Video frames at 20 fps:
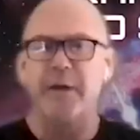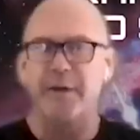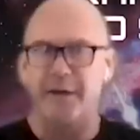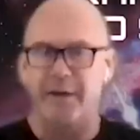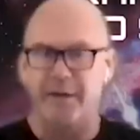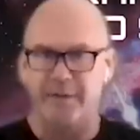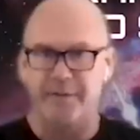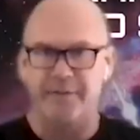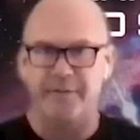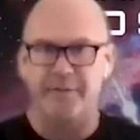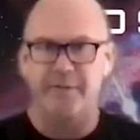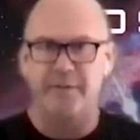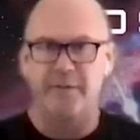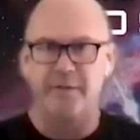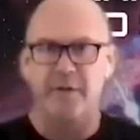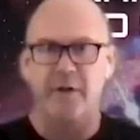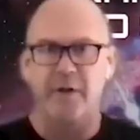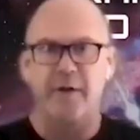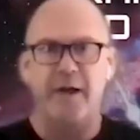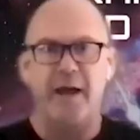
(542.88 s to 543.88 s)

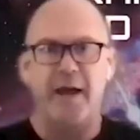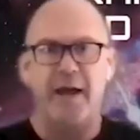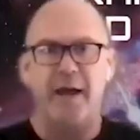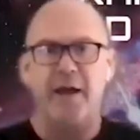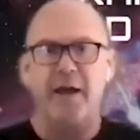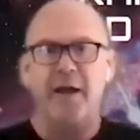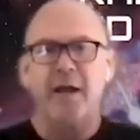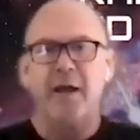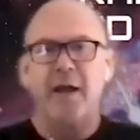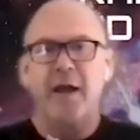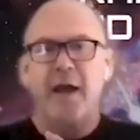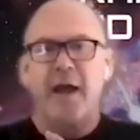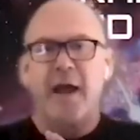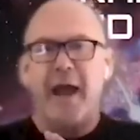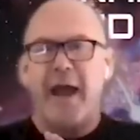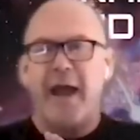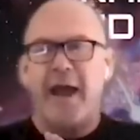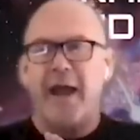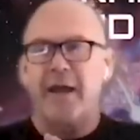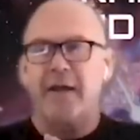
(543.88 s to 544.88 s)
billions, okay?
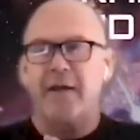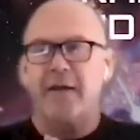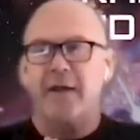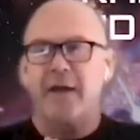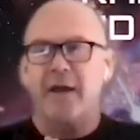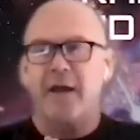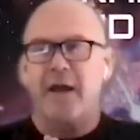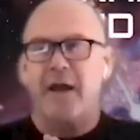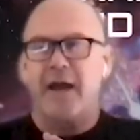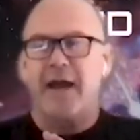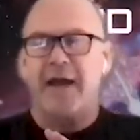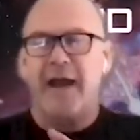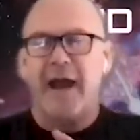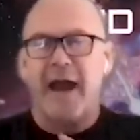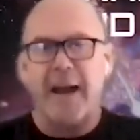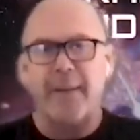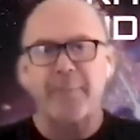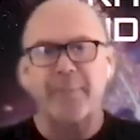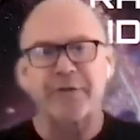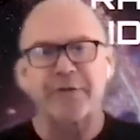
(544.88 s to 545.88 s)
And
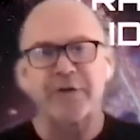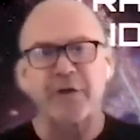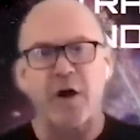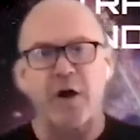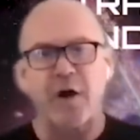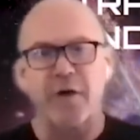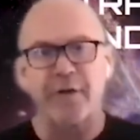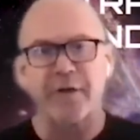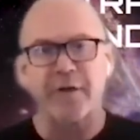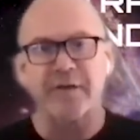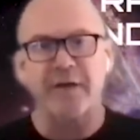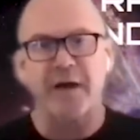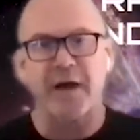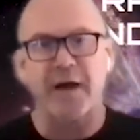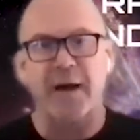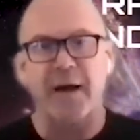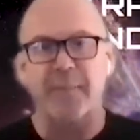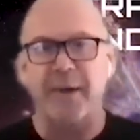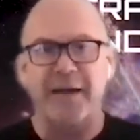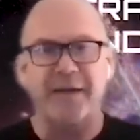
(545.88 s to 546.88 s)
it happens all the
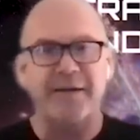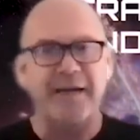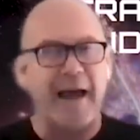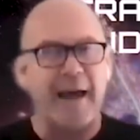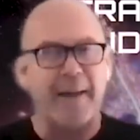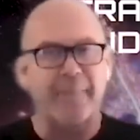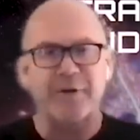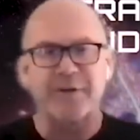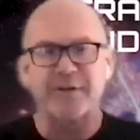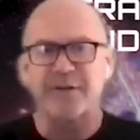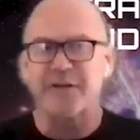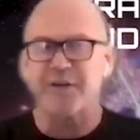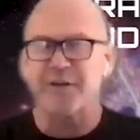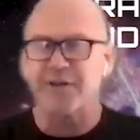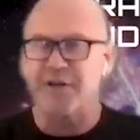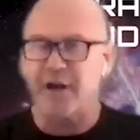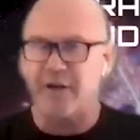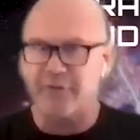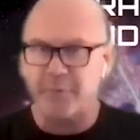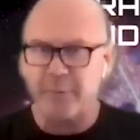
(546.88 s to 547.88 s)
time. It
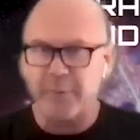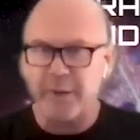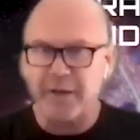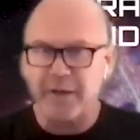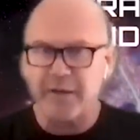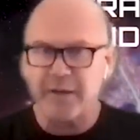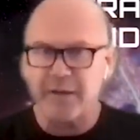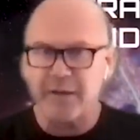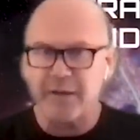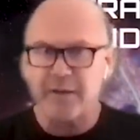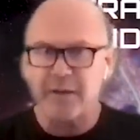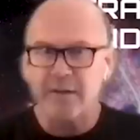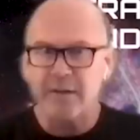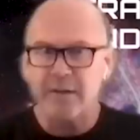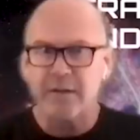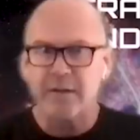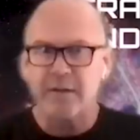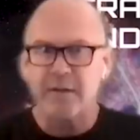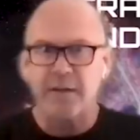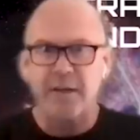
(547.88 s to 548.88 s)
happens in government.
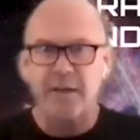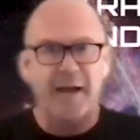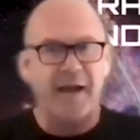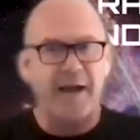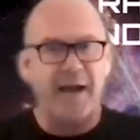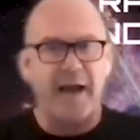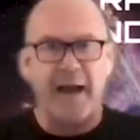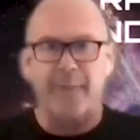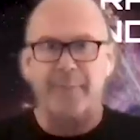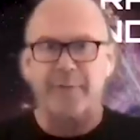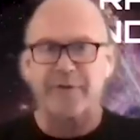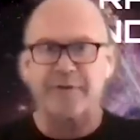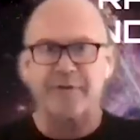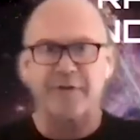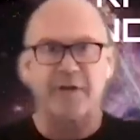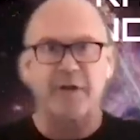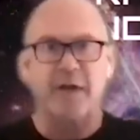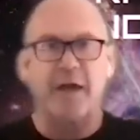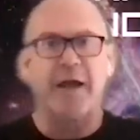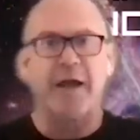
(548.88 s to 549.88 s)
It
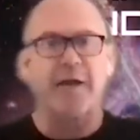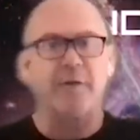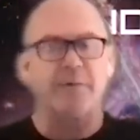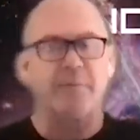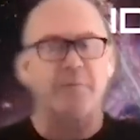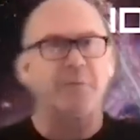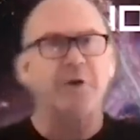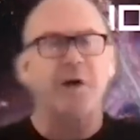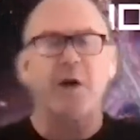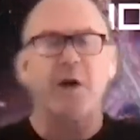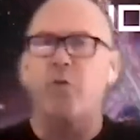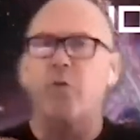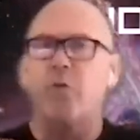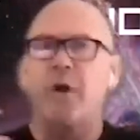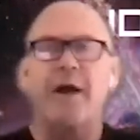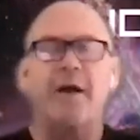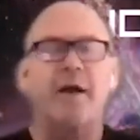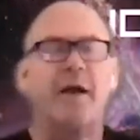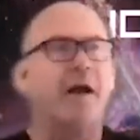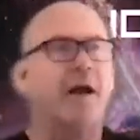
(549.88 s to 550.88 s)
happens in you
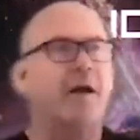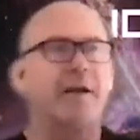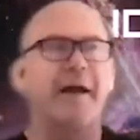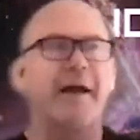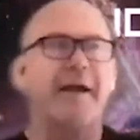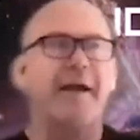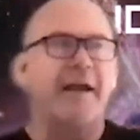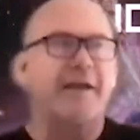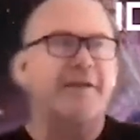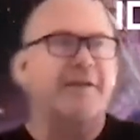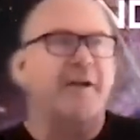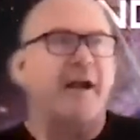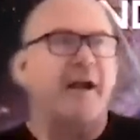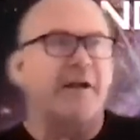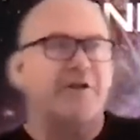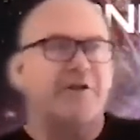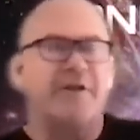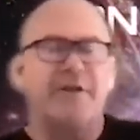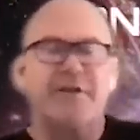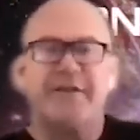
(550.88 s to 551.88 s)
know, like,
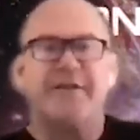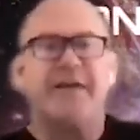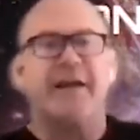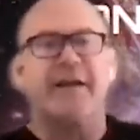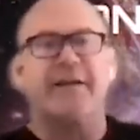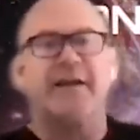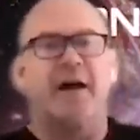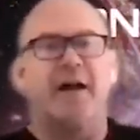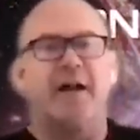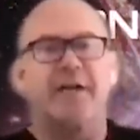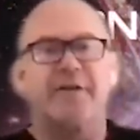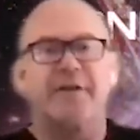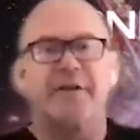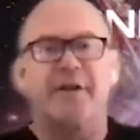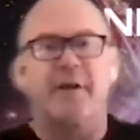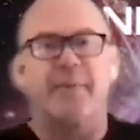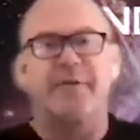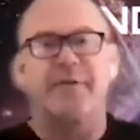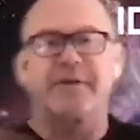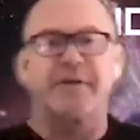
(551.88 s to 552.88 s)
it's not just
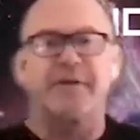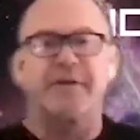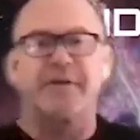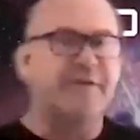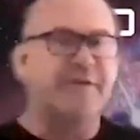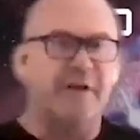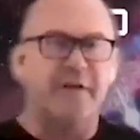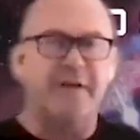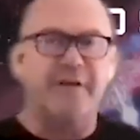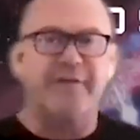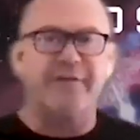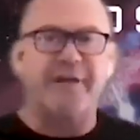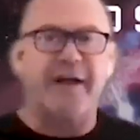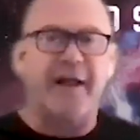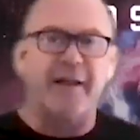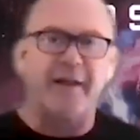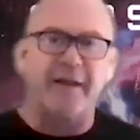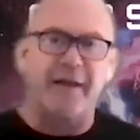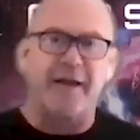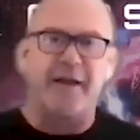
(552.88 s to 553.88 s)
technology companies, because
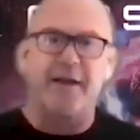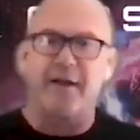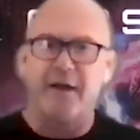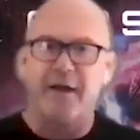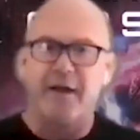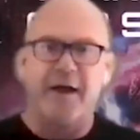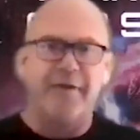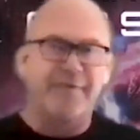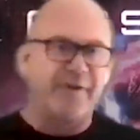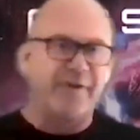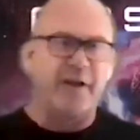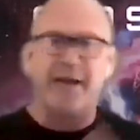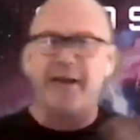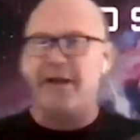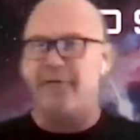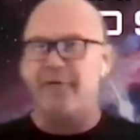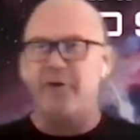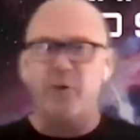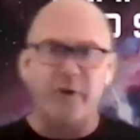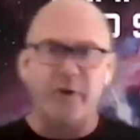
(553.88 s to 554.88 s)
Silicon Valley, like, I
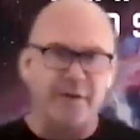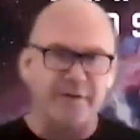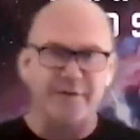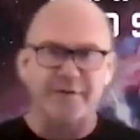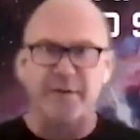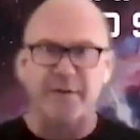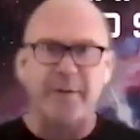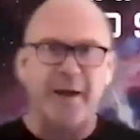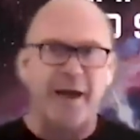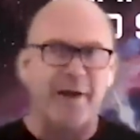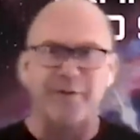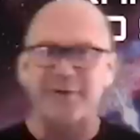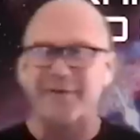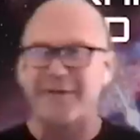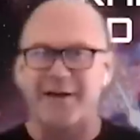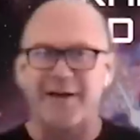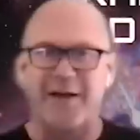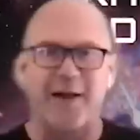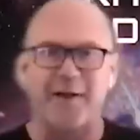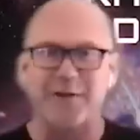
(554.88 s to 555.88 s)
feel like everyone's
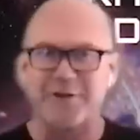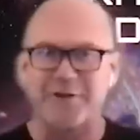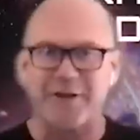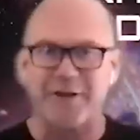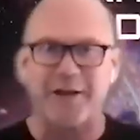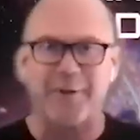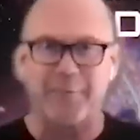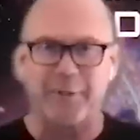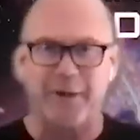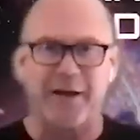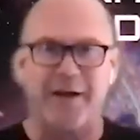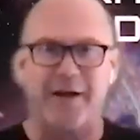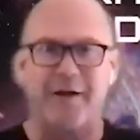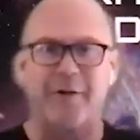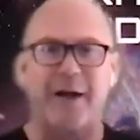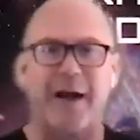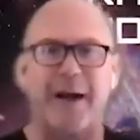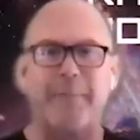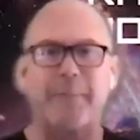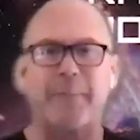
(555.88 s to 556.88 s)
somehow a technology
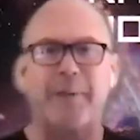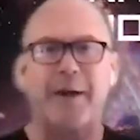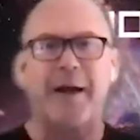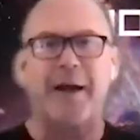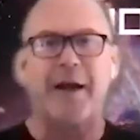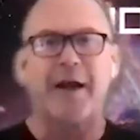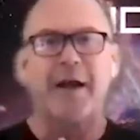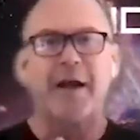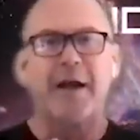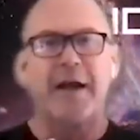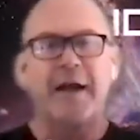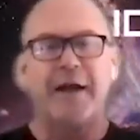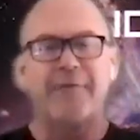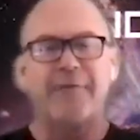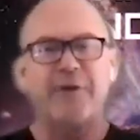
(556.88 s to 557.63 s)
company here, right? But